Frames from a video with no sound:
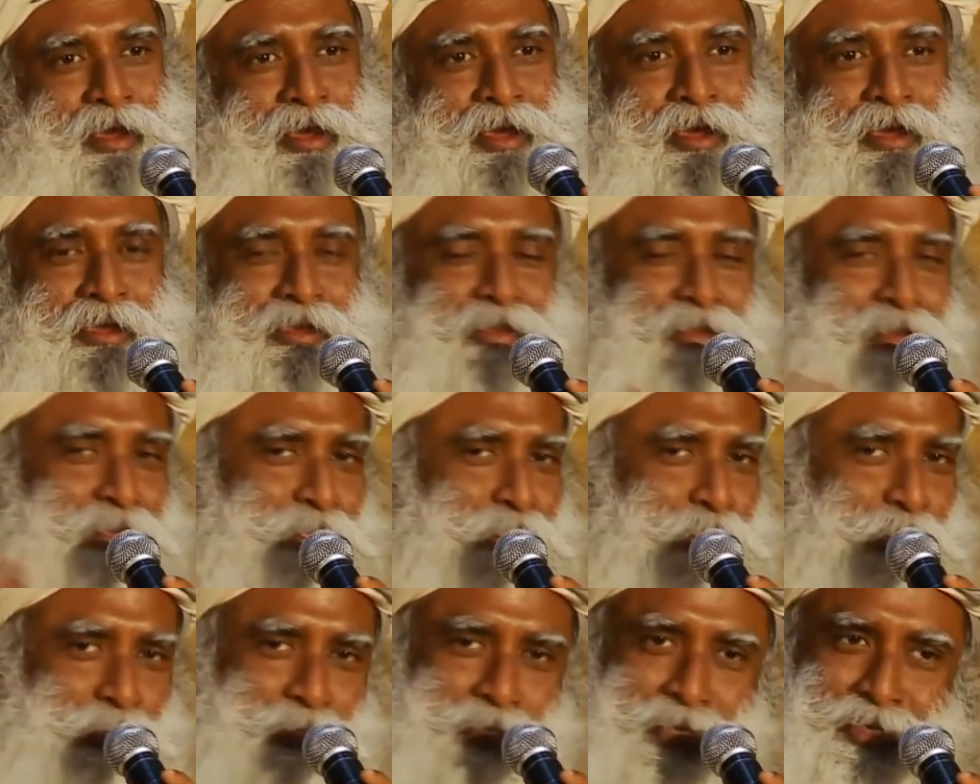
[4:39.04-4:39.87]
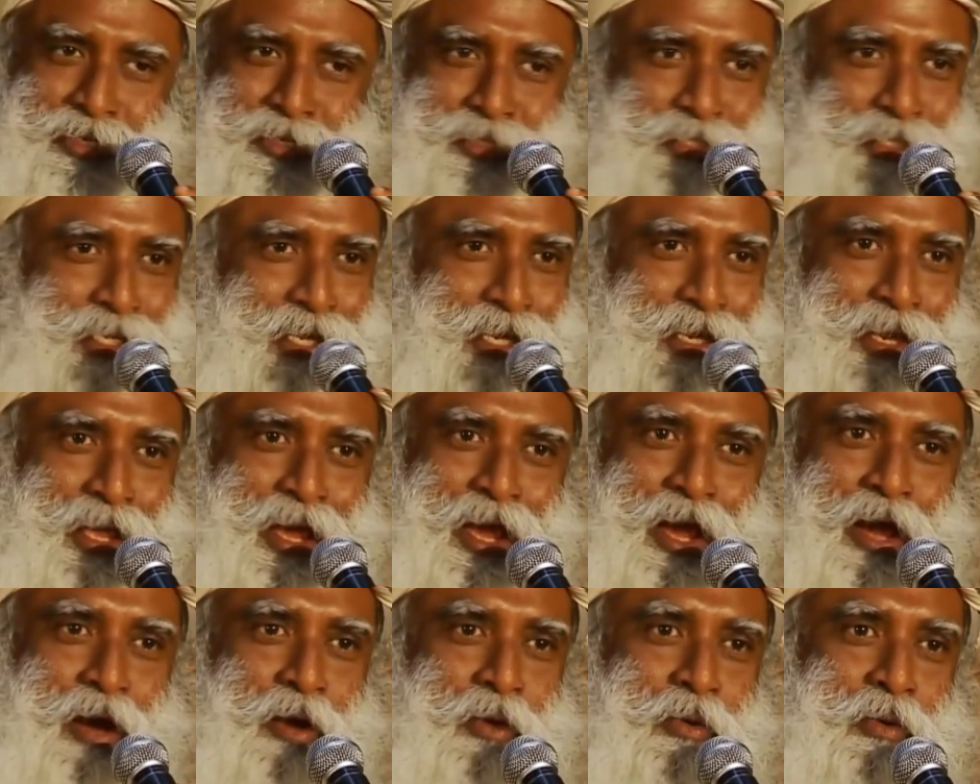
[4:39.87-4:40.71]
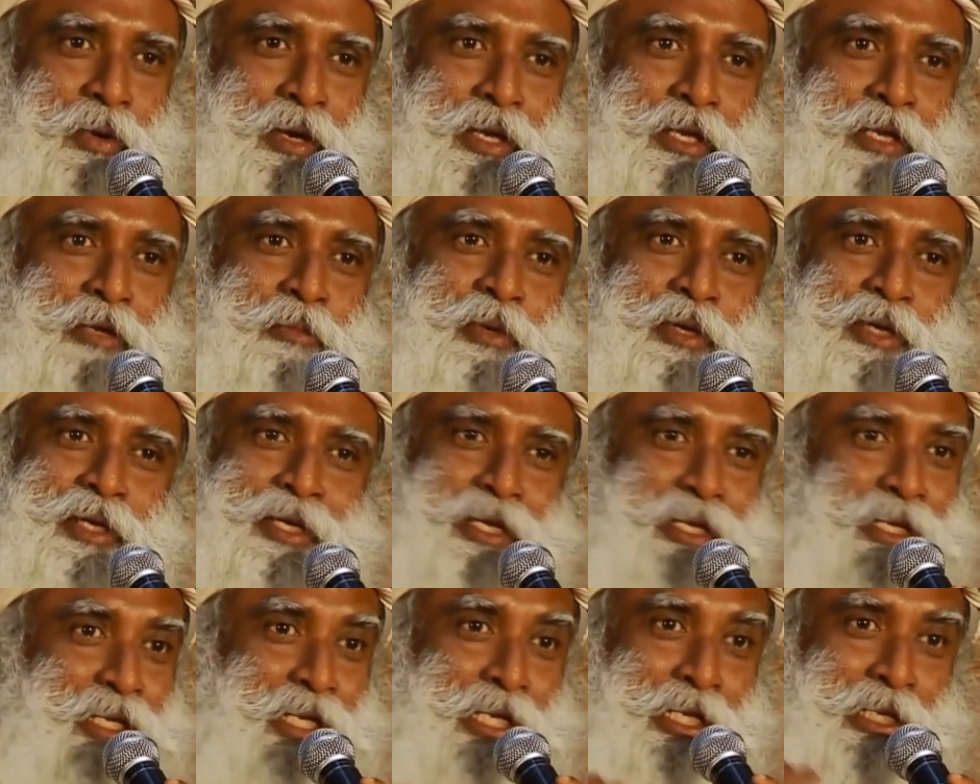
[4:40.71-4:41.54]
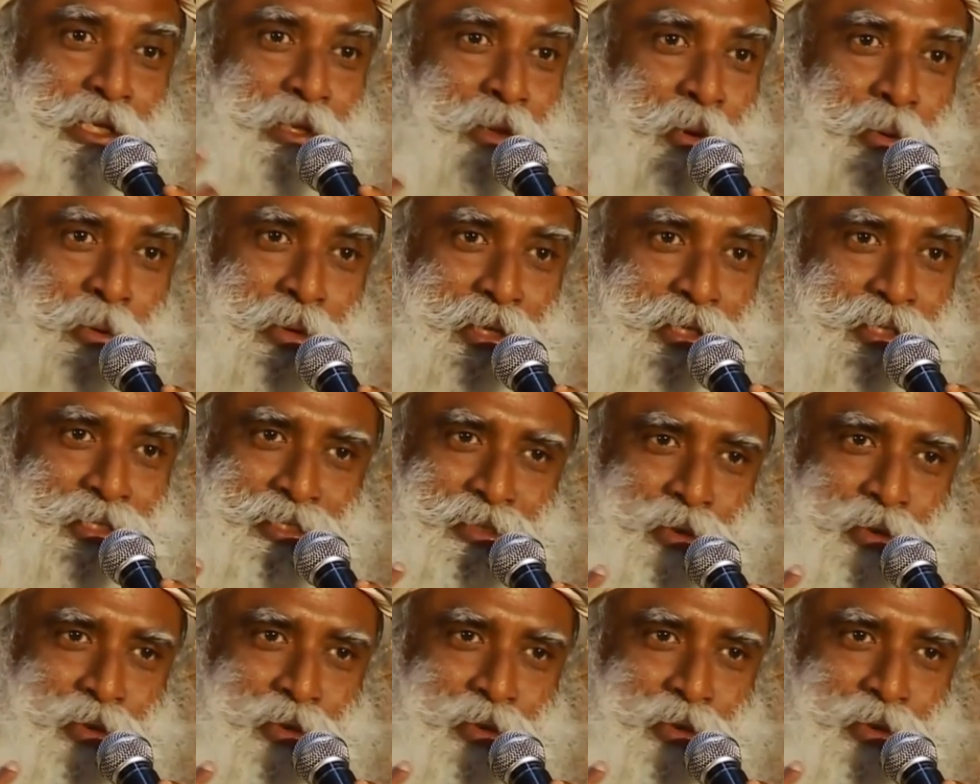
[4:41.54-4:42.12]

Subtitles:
I cannot understand how anybody can ignore it.